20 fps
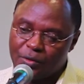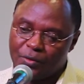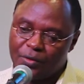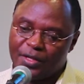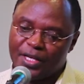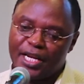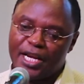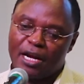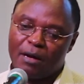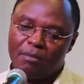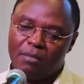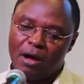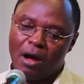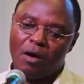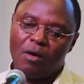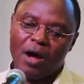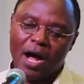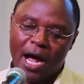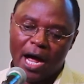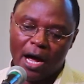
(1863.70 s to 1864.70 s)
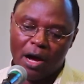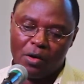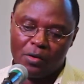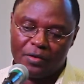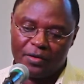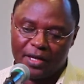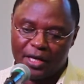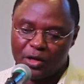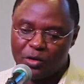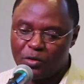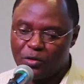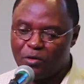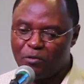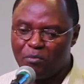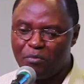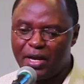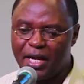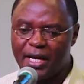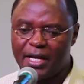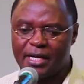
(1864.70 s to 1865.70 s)
to think about how they could
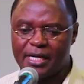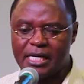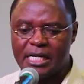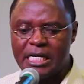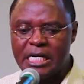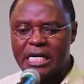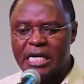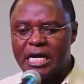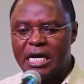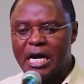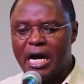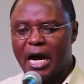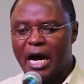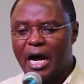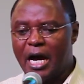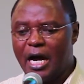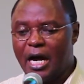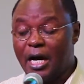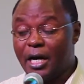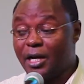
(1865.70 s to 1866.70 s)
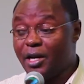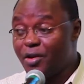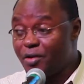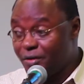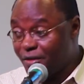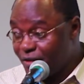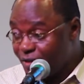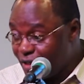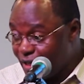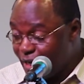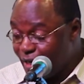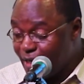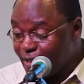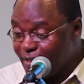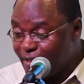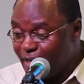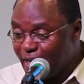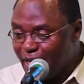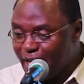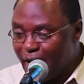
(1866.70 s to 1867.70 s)
make Uh,
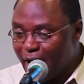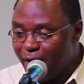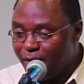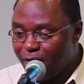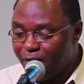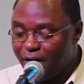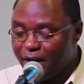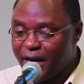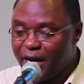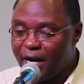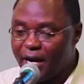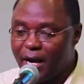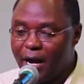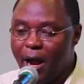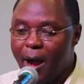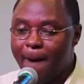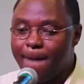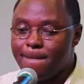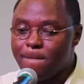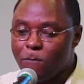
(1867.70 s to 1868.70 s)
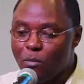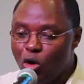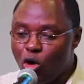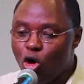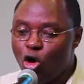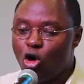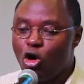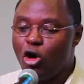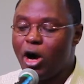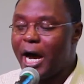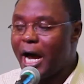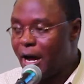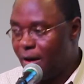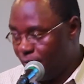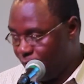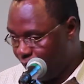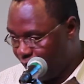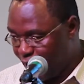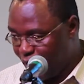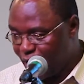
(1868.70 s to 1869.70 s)
Christianity in Africa more
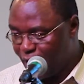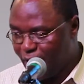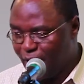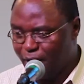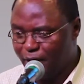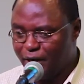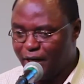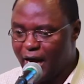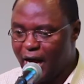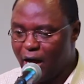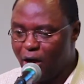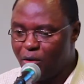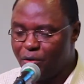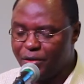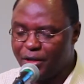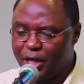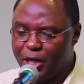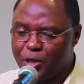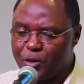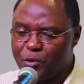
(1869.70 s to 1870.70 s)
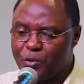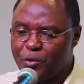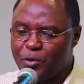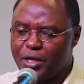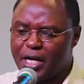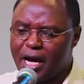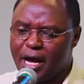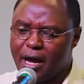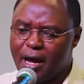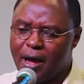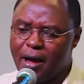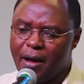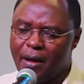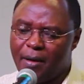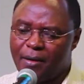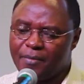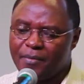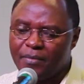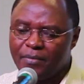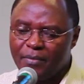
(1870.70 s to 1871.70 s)
African, how they could
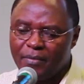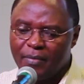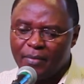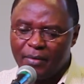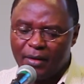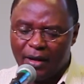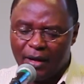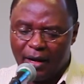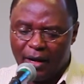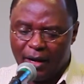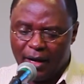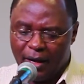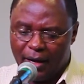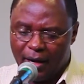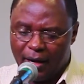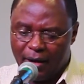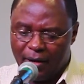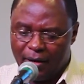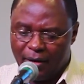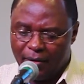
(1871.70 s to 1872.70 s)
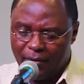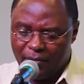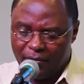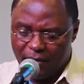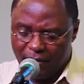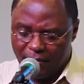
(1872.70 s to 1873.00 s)
uh, uh,